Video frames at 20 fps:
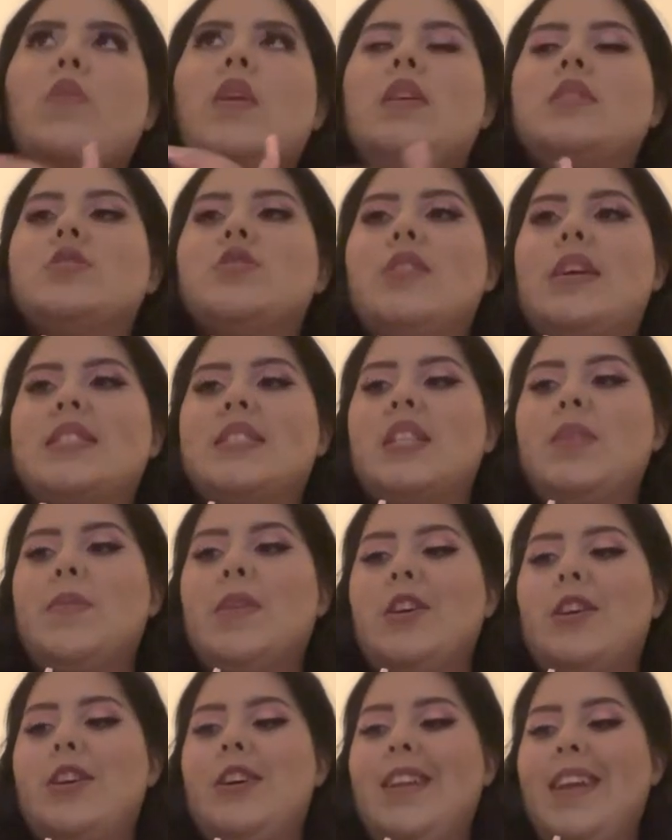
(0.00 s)
So that's going to be
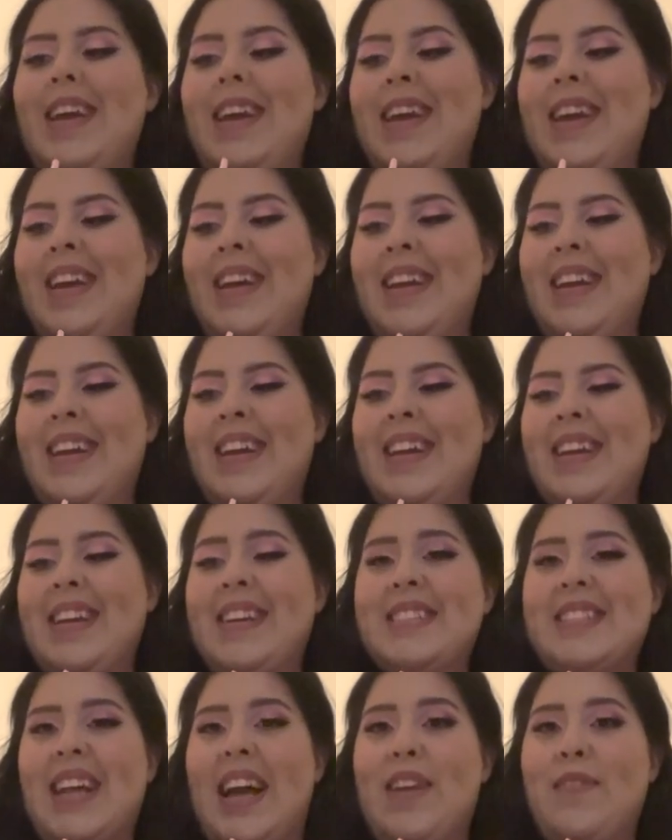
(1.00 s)
good.
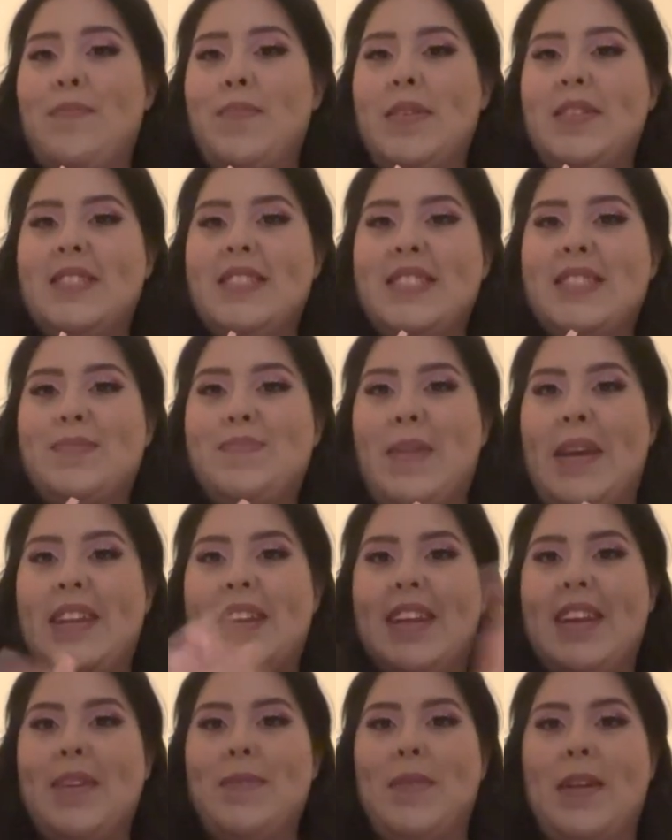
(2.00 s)
Because I've been just
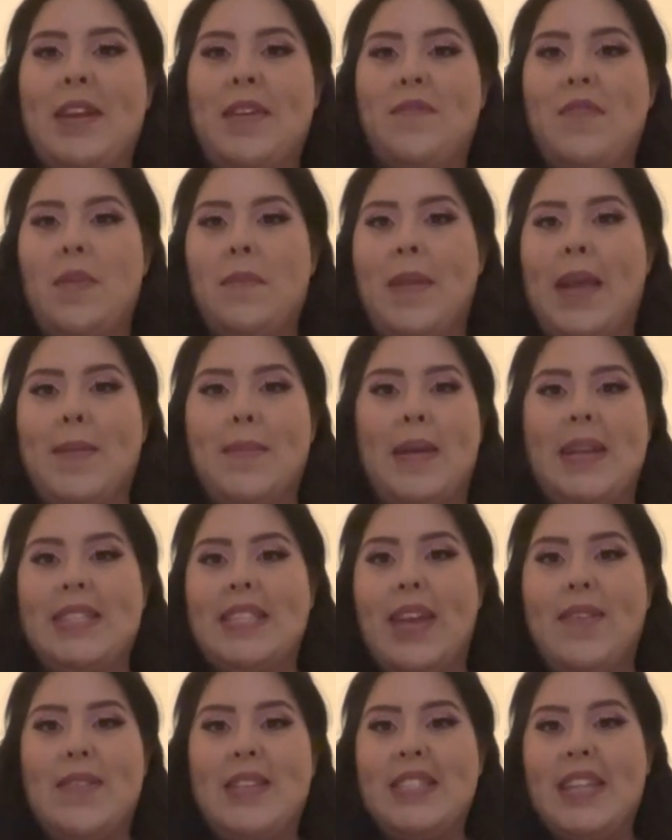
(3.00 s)
spending money from like my
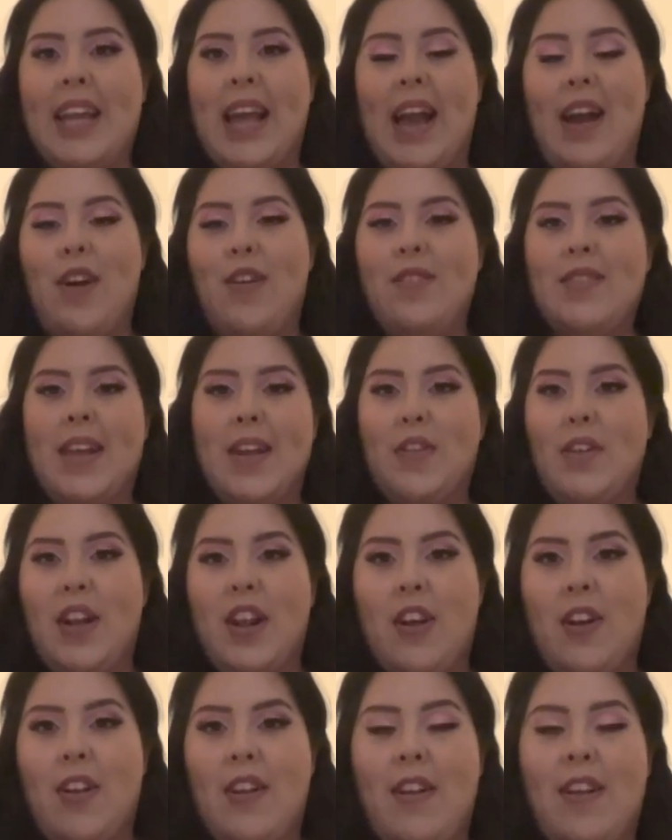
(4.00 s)
savings account, like
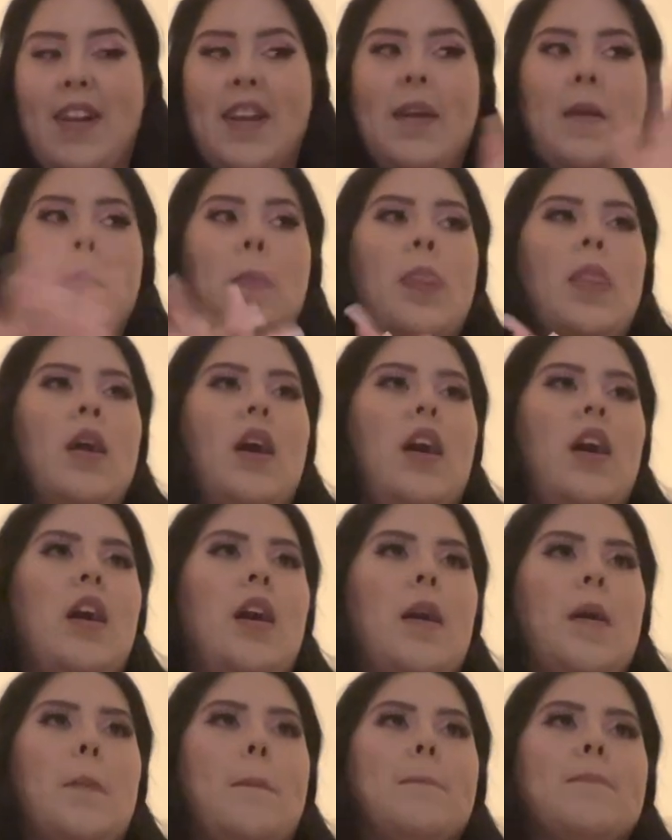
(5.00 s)
credit card.
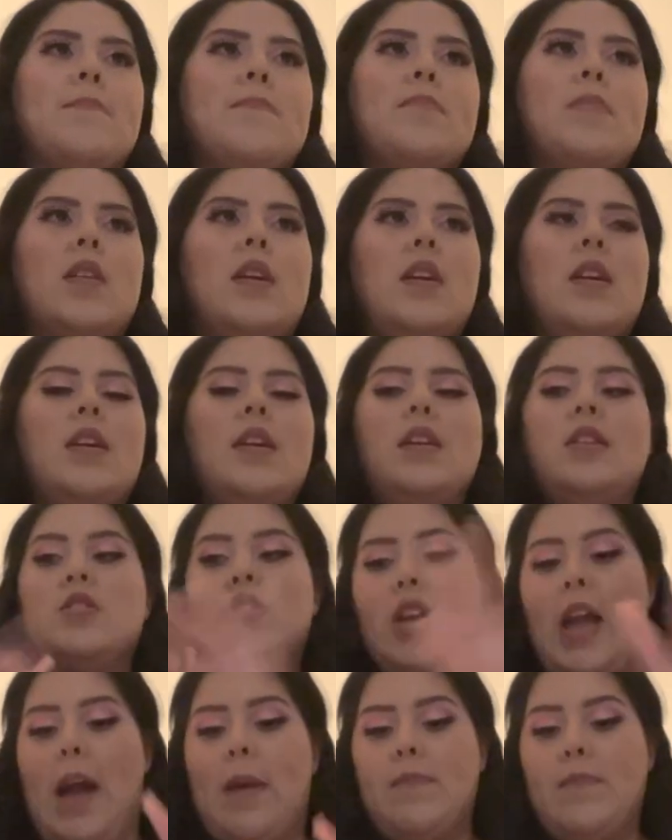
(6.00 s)
So
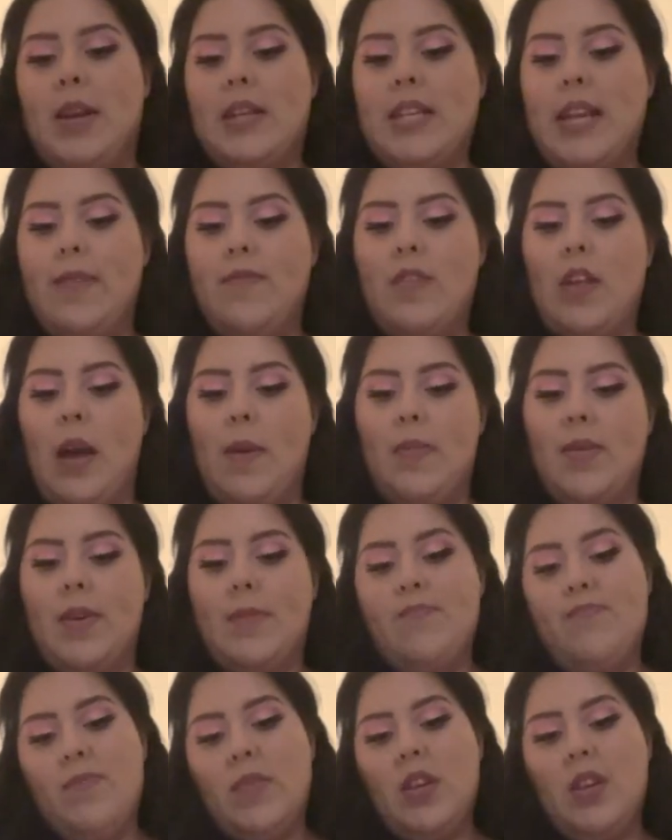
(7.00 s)
yeah, excited for that.
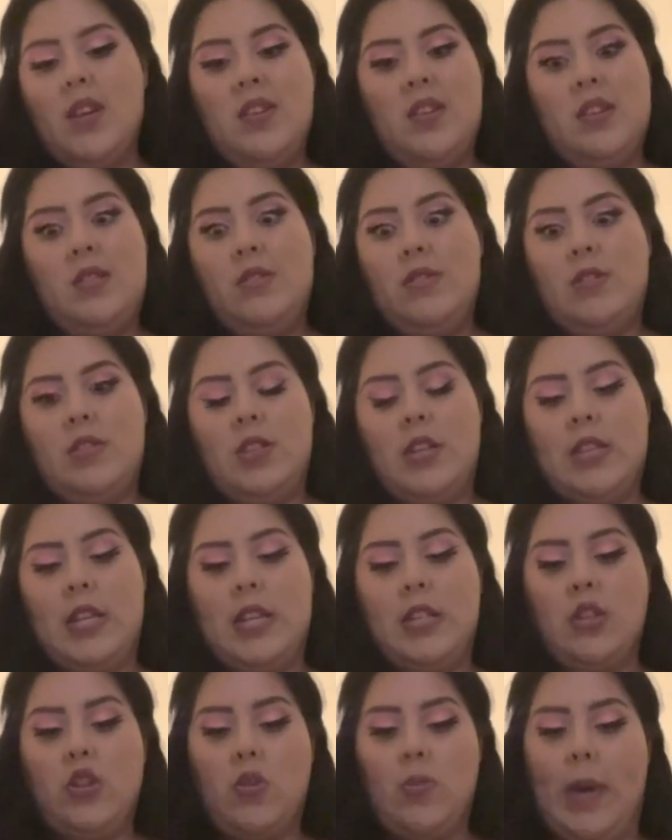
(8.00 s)
But not
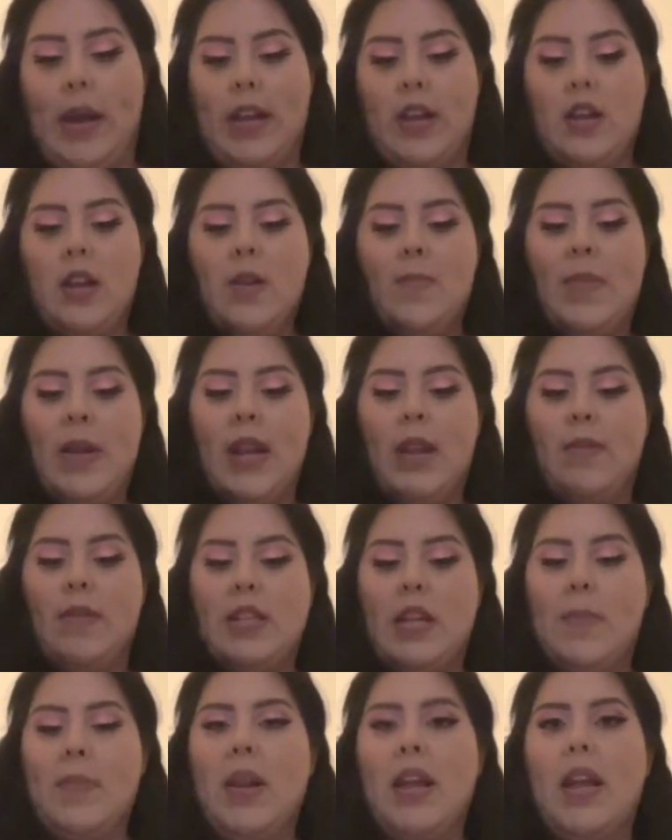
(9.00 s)
excited to go back. But anyways,
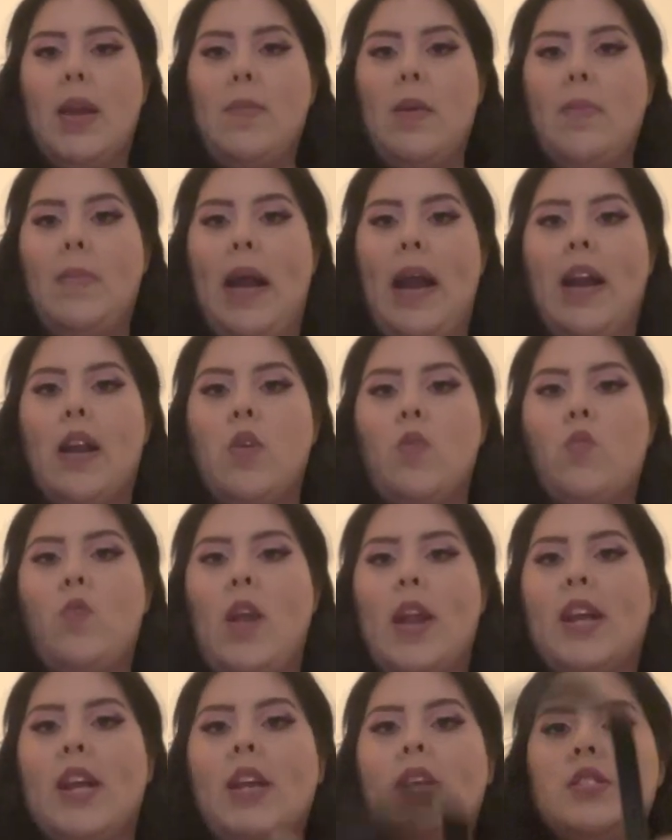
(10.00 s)
I'm going to get my bag
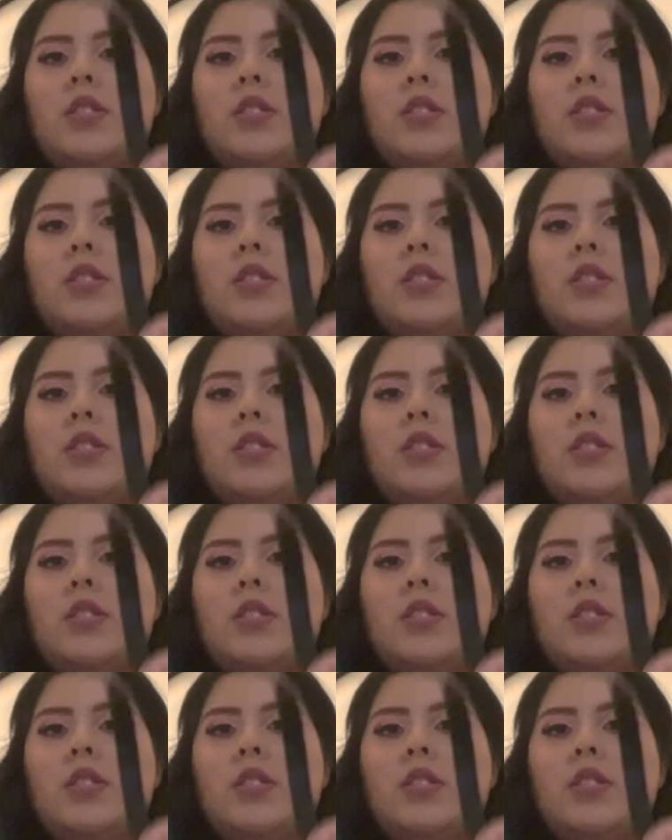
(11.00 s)
ready.